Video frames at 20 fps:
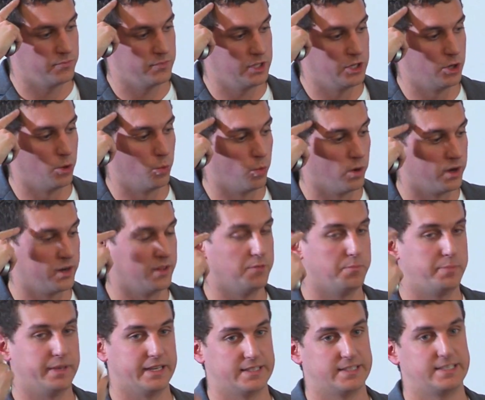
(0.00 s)
one of the
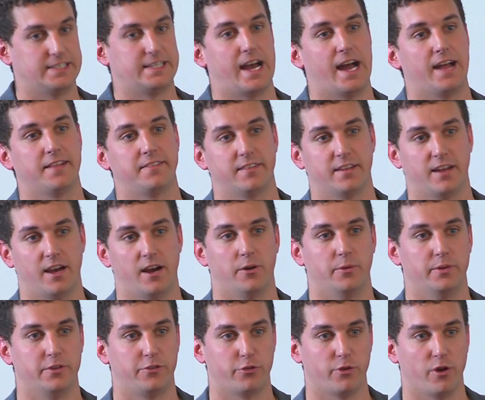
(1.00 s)
big stats that I
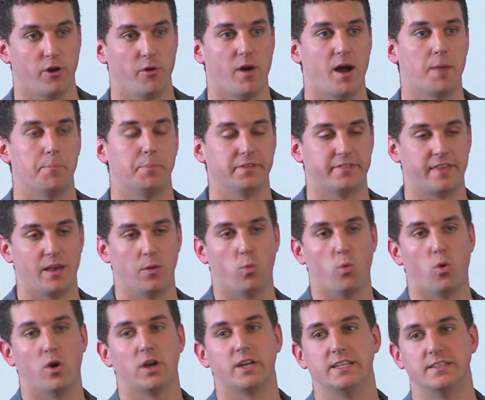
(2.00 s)
always throw up is that
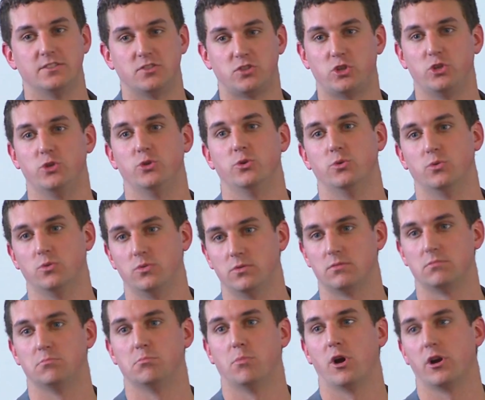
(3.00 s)
1 in 2
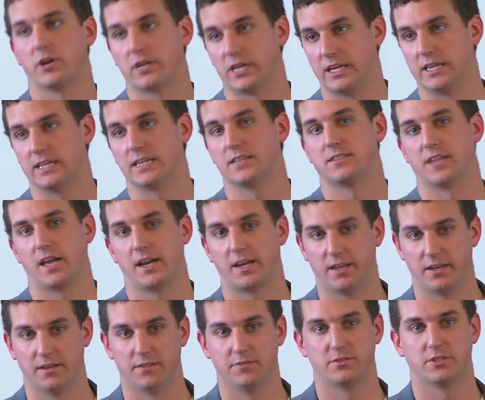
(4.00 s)
marketing
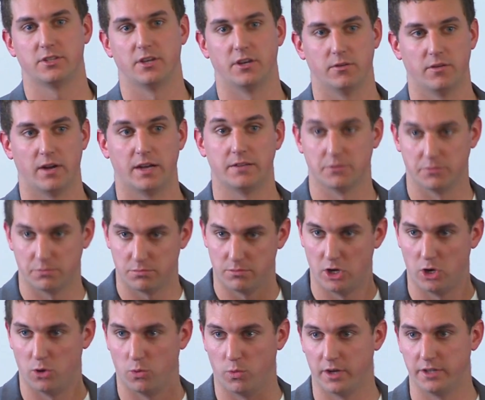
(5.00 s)
executives, so I don't
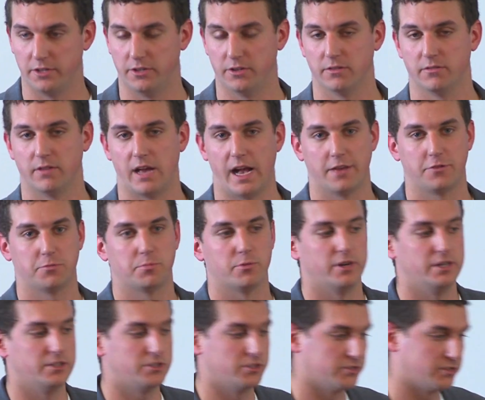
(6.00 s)
know what your
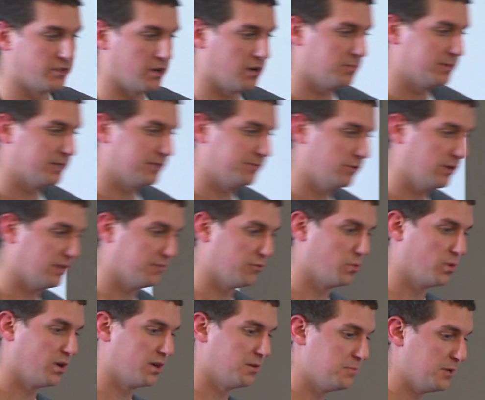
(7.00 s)
aspirations are, but if you ever
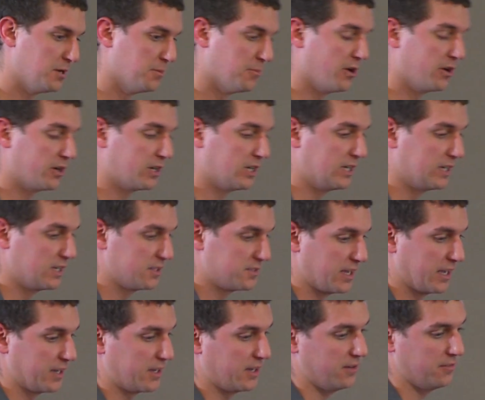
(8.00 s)
want to be a marketing
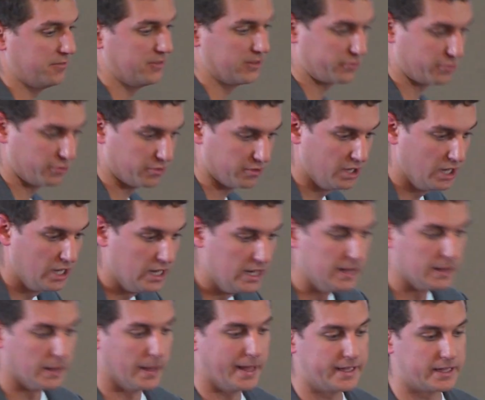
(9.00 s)
executive, this will
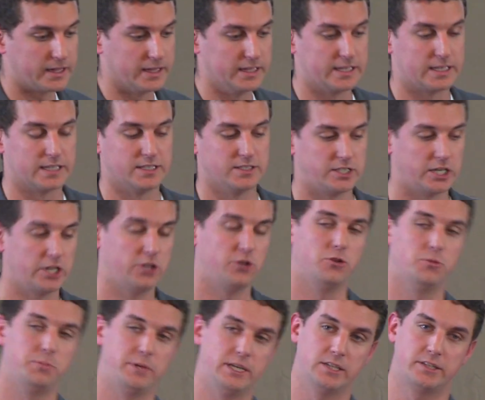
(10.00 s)
likely continue
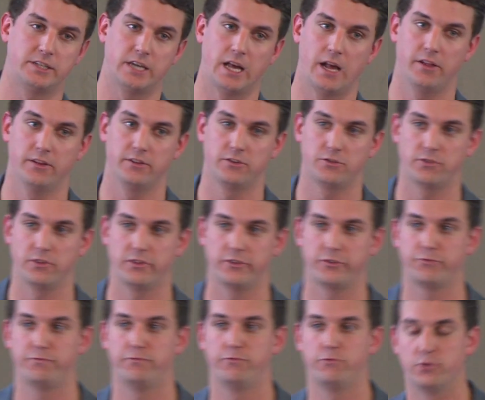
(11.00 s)
to be a challenge for the
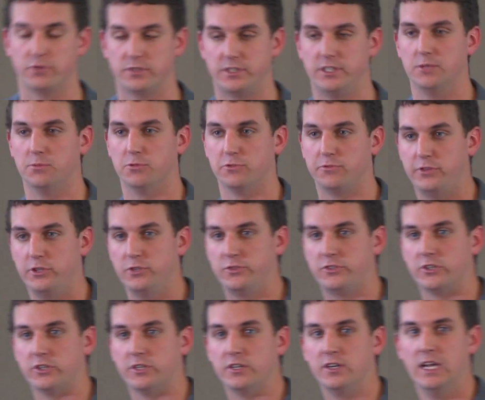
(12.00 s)
foreseeable
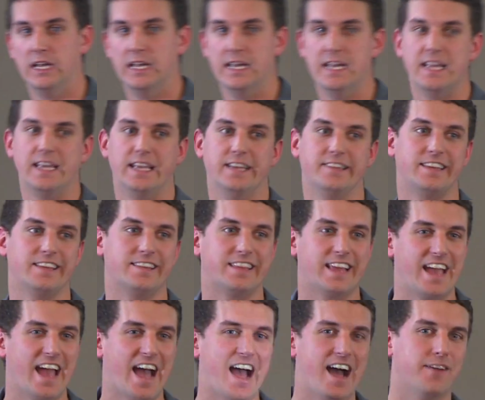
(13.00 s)
future, is that
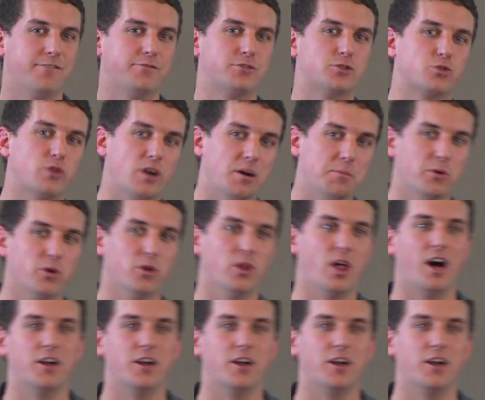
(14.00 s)
they have trouble